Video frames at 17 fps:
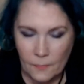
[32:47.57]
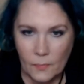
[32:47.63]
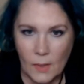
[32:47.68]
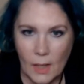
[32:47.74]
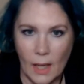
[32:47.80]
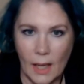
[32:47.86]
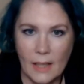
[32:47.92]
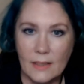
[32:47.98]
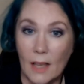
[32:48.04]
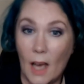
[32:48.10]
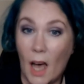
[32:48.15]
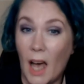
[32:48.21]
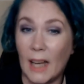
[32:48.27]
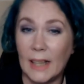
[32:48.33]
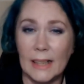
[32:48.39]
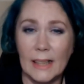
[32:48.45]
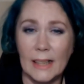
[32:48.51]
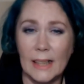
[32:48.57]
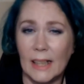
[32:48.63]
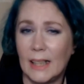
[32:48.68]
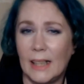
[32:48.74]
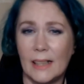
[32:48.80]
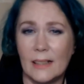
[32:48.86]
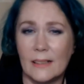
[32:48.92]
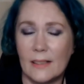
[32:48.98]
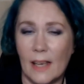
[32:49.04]
it's honey and
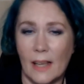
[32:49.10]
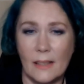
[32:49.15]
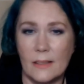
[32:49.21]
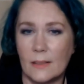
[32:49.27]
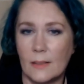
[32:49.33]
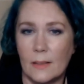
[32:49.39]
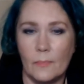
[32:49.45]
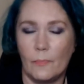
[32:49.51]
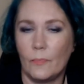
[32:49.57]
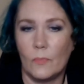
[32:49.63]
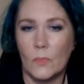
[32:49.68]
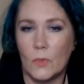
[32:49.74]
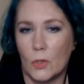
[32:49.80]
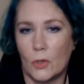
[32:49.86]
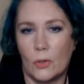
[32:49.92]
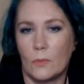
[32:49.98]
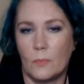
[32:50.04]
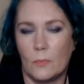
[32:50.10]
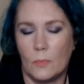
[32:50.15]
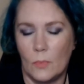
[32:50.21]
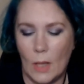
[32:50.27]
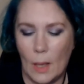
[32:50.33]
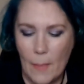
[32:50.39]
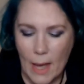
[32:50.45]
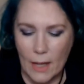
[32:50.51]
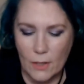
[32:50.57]
incense. Just
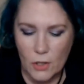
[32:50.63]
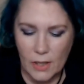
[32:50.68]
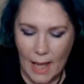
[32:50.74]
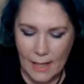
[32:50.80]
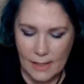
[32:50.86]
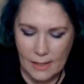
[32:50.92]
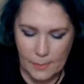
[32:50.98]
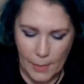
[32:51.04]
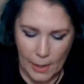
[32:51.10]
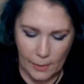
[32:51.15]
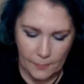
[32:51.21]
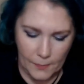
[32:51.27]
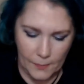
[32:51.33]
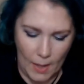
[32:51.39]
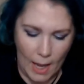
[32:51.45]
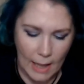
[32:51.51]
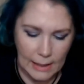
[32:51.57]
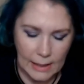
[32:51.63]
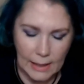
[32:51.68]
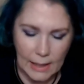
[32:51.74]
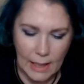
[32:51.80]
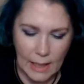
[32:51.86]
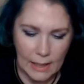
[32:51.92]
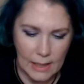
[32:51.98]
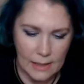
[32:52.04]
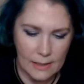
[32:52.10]
imagine that smell, honey and
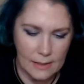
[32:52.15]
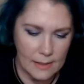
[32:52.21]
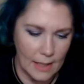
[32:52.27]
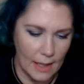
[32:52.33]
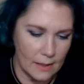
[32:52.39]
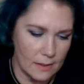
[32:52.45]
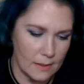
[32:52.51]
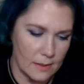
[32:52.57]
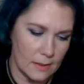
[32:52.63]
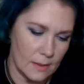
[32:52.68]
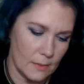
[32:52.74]
incense.